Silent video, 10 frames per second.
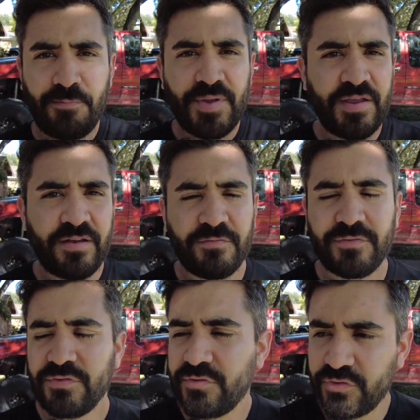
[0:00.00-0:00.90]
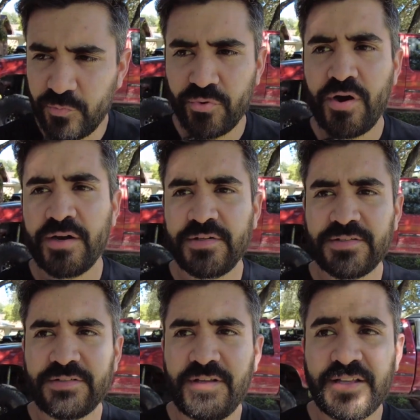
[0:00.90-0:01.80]
being super
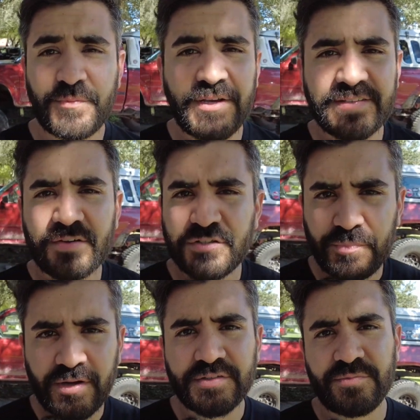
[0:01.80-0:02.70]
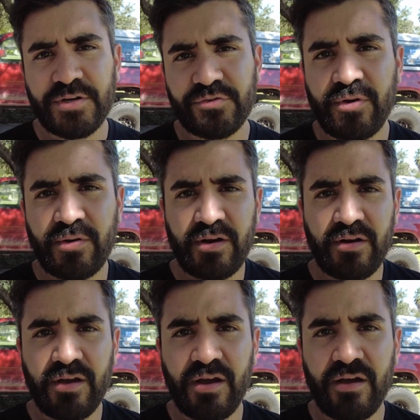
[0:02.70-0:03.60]
honest, and that's because I was sponsored by Treadwright